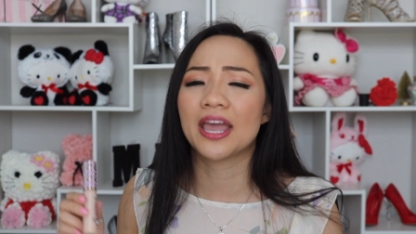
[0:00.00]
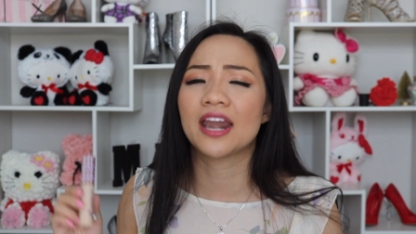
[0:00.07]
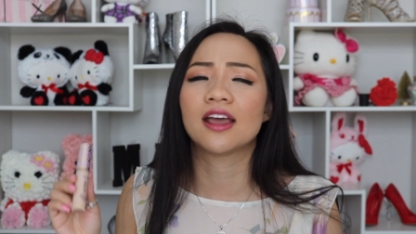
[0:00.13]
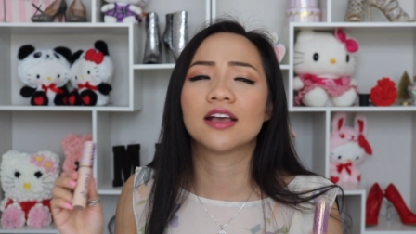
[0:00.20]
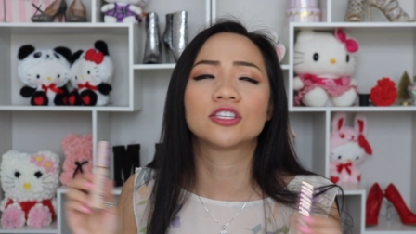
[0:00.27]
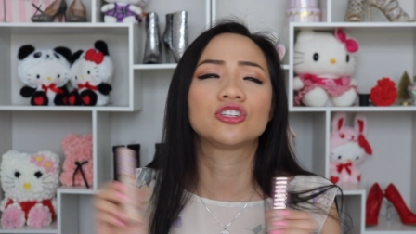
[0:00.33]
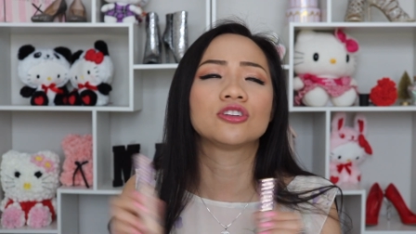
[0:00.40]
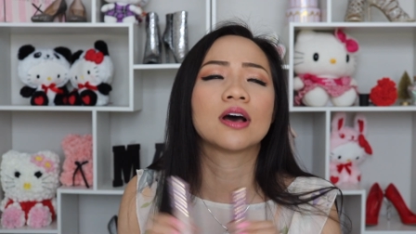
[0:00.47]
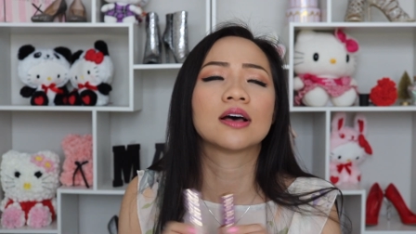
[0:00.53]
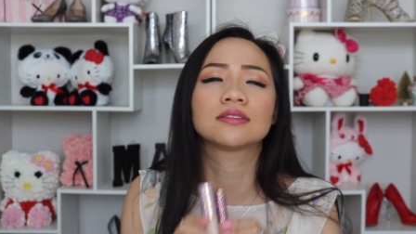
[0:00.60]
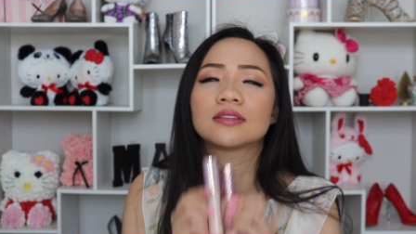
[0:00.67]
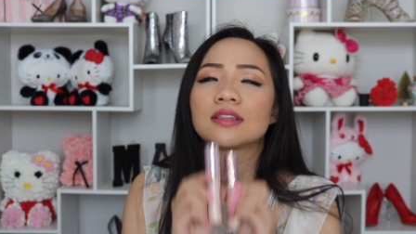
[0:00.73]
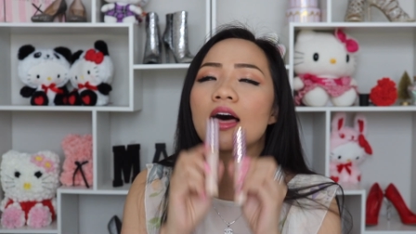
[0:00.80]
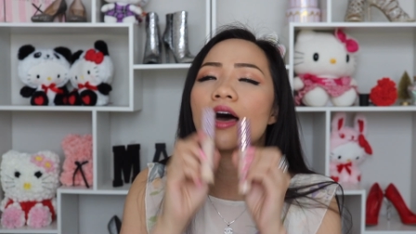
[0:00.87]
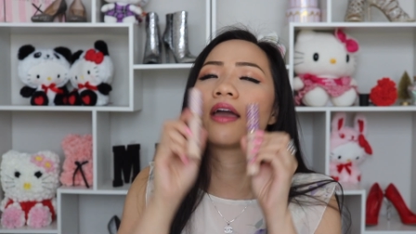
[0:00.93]
and it's
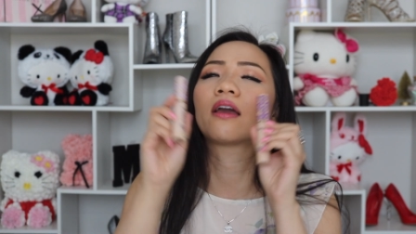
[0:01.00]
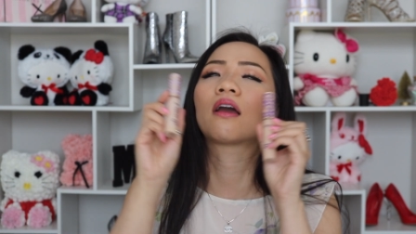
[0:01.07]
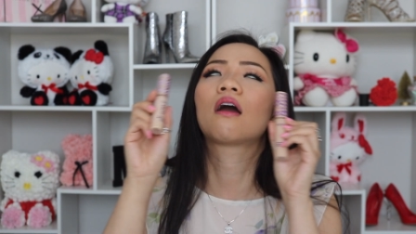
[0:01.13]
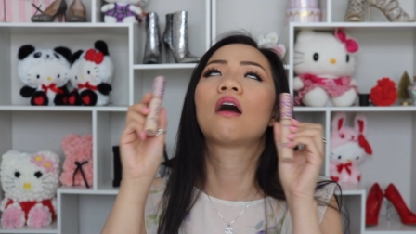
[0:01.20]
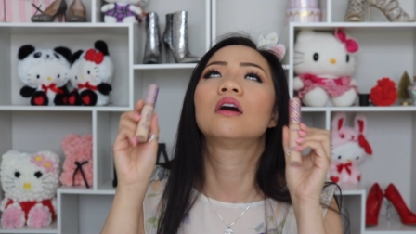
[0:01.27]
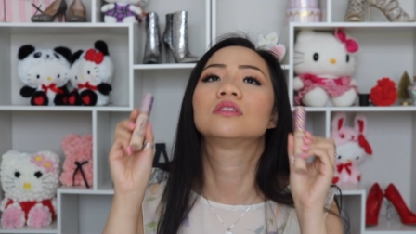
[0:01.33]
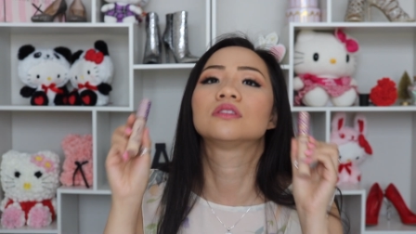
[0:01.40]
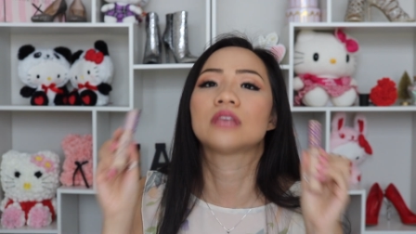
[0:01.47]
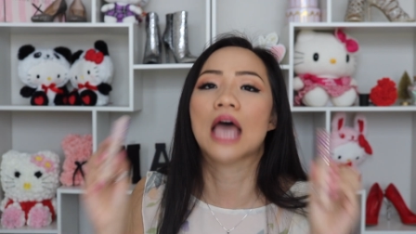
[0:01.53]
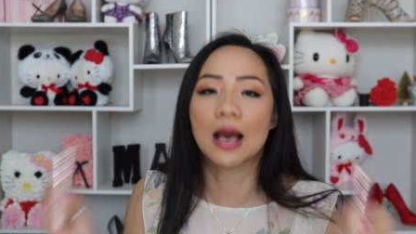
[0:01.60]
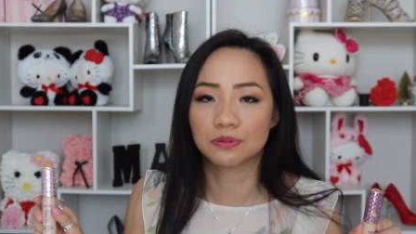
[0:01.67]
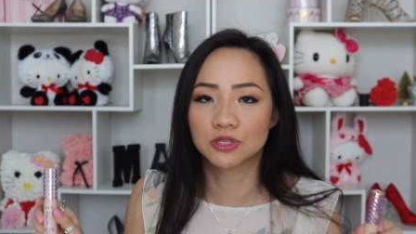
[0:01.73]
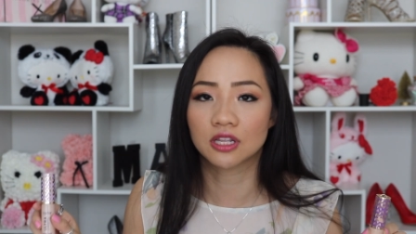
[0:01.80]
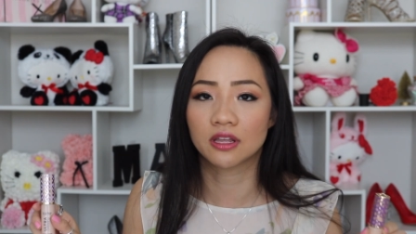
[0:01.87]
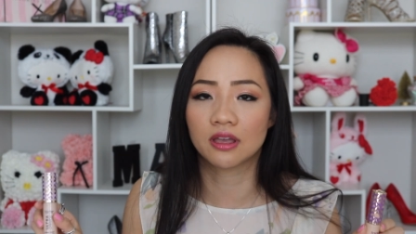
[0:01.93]
just like
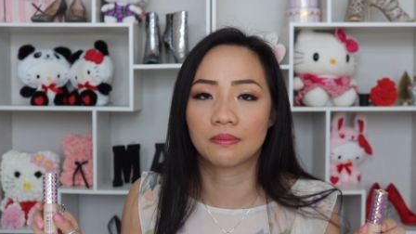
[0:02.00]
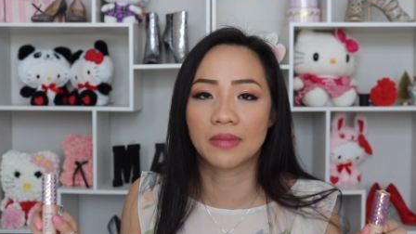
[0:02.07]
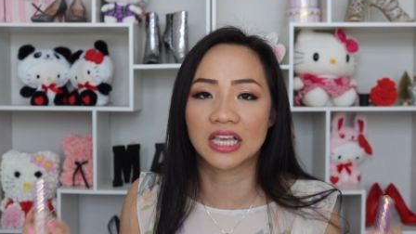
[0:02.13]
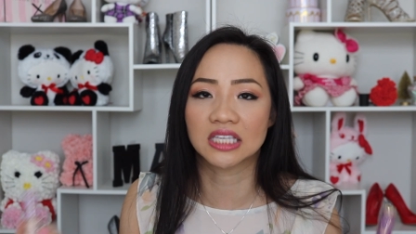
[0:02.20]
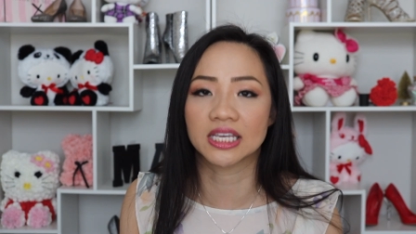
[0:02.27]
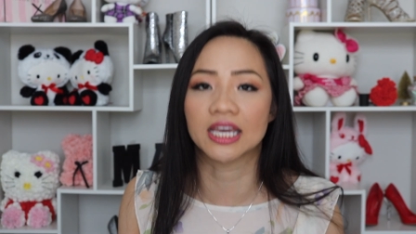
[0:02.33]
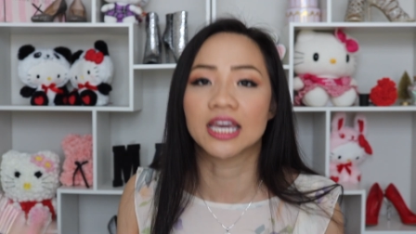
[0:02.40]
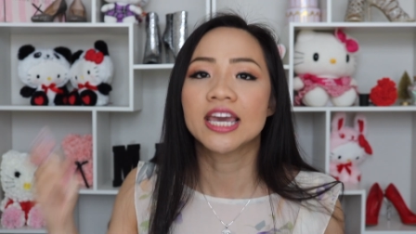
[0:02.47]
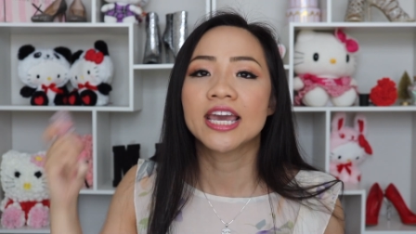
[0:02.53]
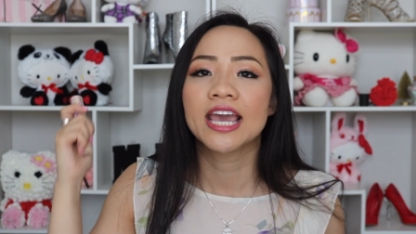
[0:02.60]
absolutely amazing.